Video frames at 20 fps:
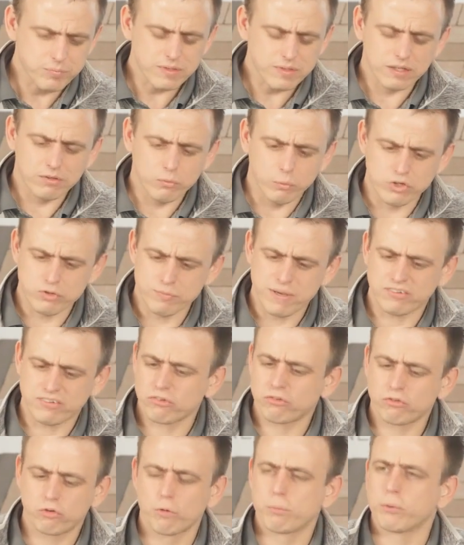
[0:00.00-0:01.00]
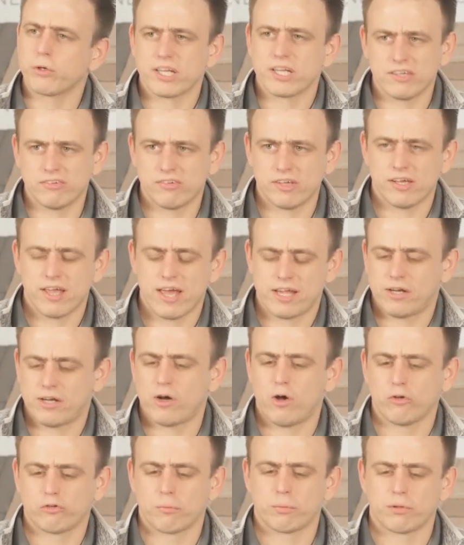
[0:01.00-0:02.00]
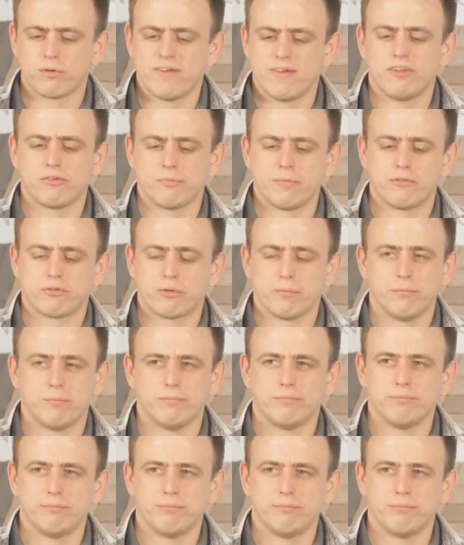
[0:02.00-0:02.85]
which makes it super easy, and it also prevents me from